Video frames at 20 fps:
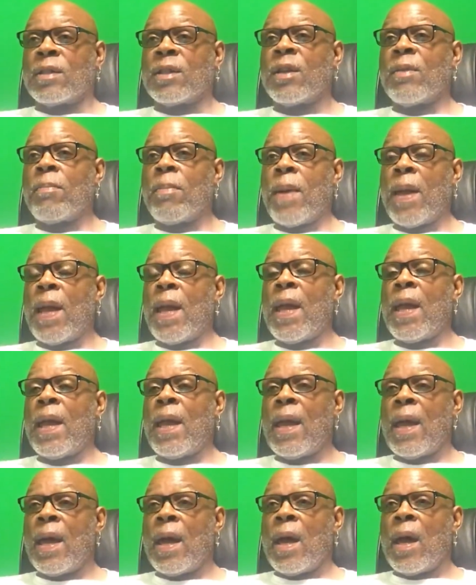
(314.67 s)
To
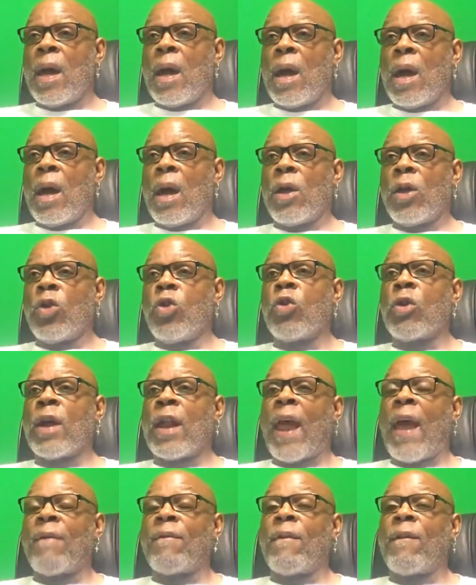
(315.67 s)
me, you
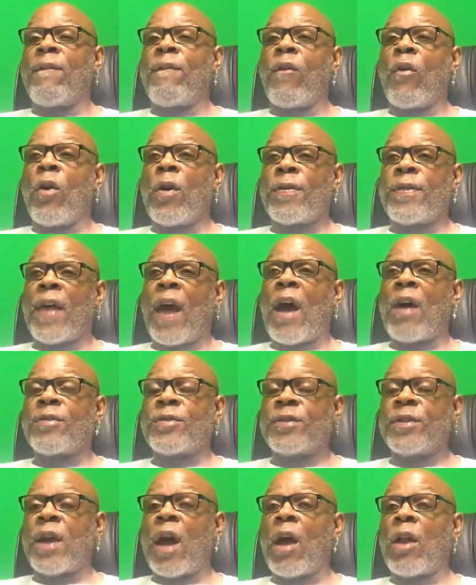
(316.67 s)
can have a
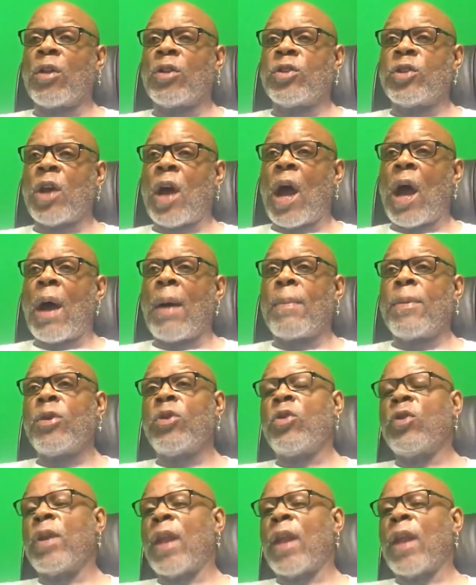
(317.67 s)
$4,000 job and you